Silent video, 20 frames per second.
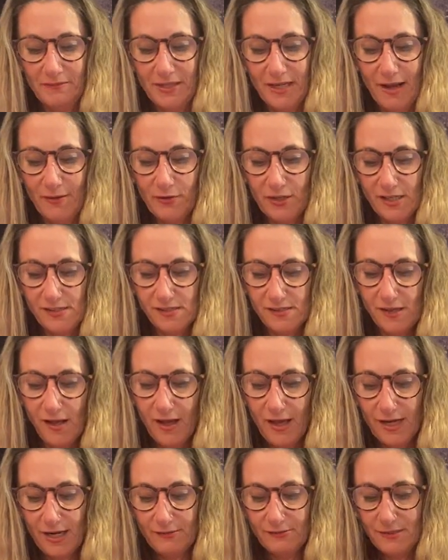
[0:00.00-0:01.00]
but I, when I
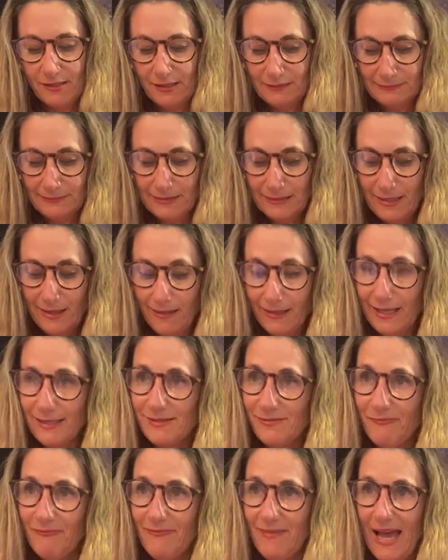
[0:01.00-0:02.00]
saw it, I was like, yeah,
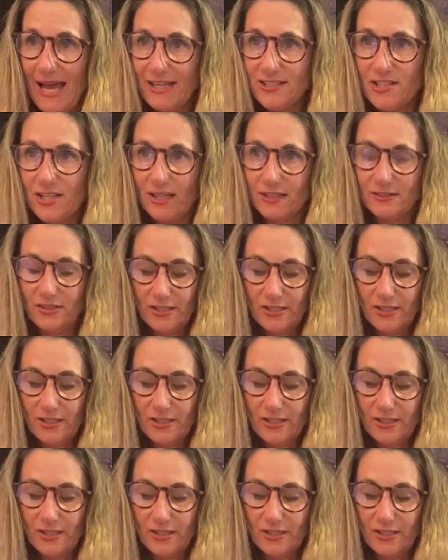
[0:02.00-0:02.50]
that's magic.